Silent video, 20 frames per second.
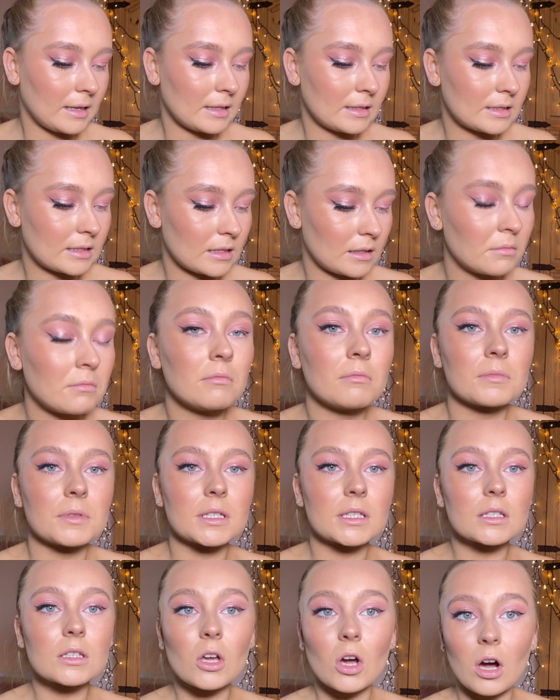some
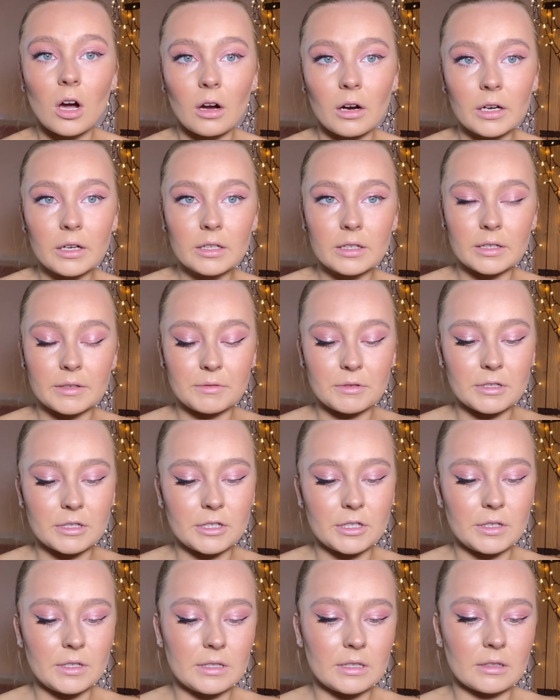mascara. I'm just
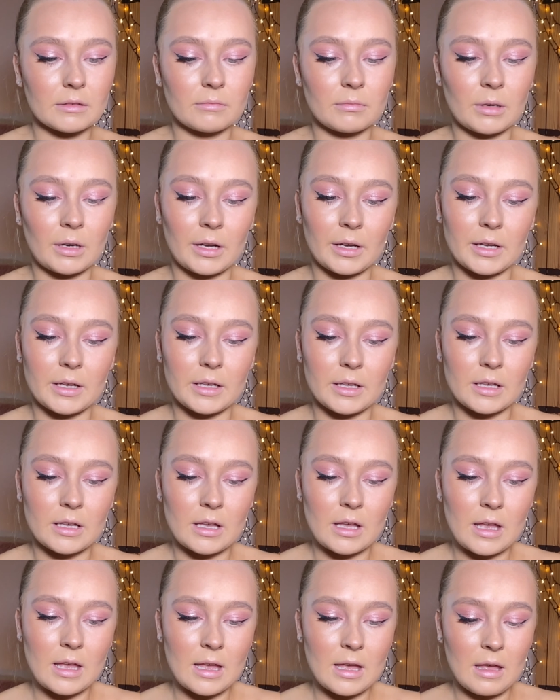using my
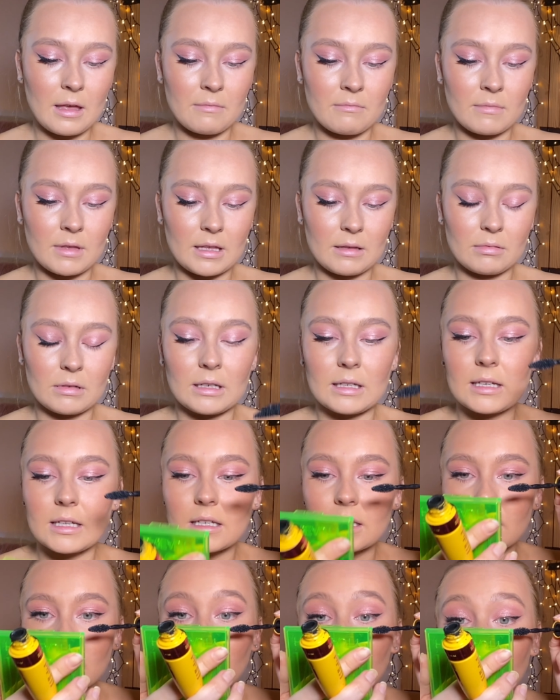Maybelline